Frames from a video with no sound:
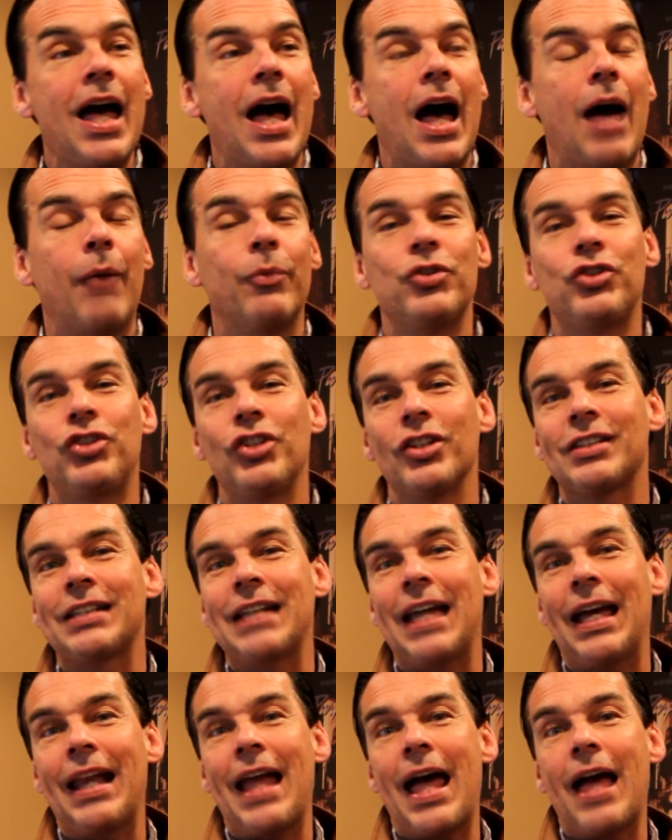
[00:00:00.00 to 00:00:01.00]
I was just
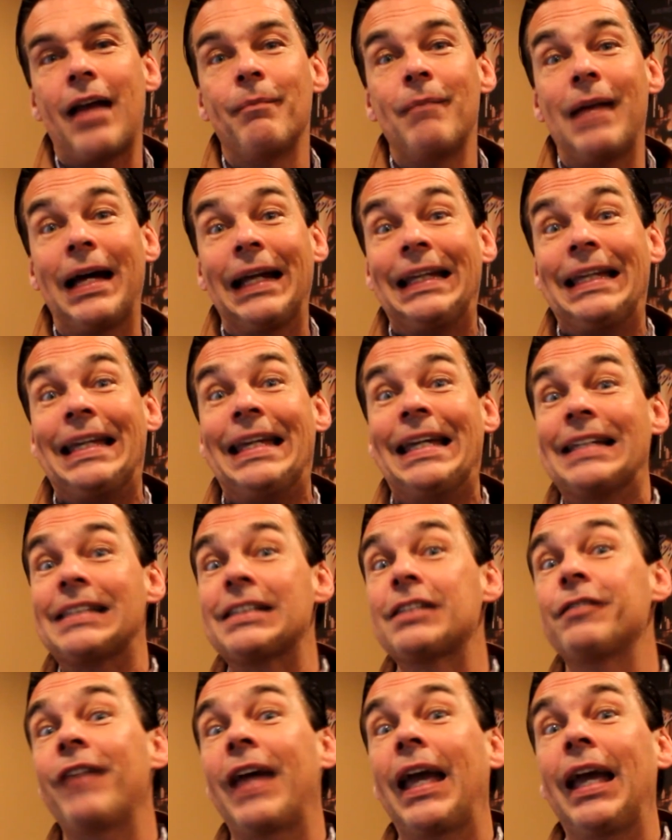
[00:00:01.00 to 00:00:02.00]
getting out of my
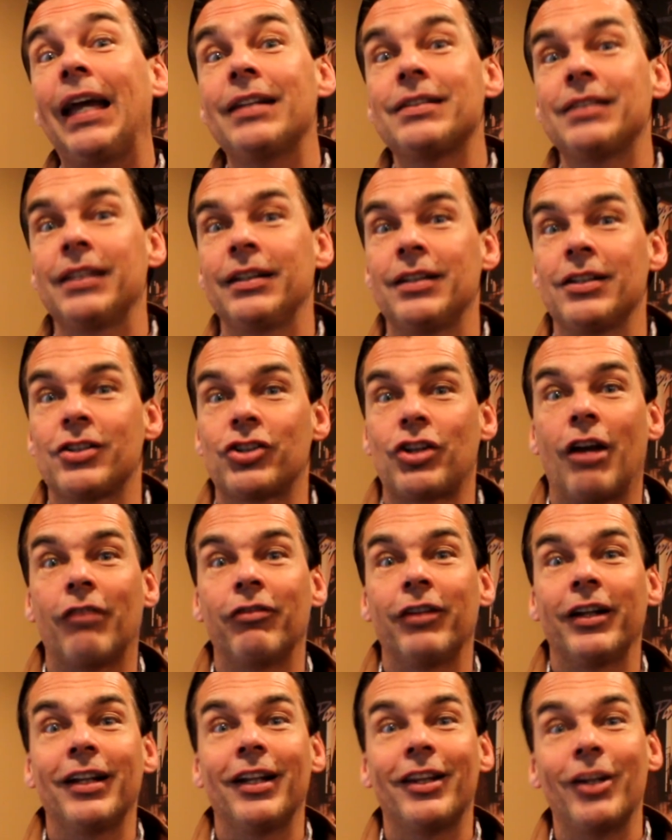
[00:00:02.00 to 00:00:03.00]
Kiss phase and
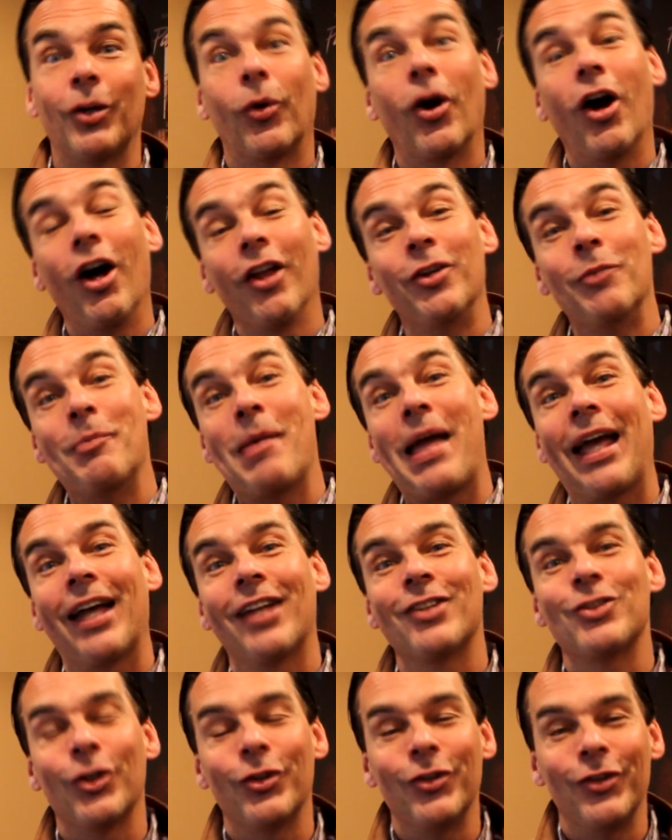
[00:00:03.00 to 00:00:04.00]
discovering that there were other
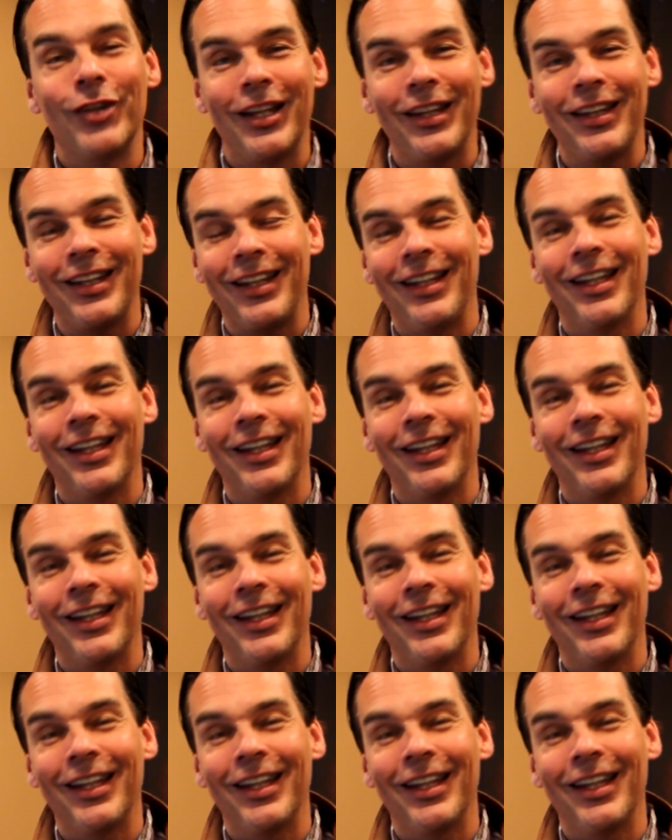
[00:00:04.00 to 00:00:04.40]
bands other than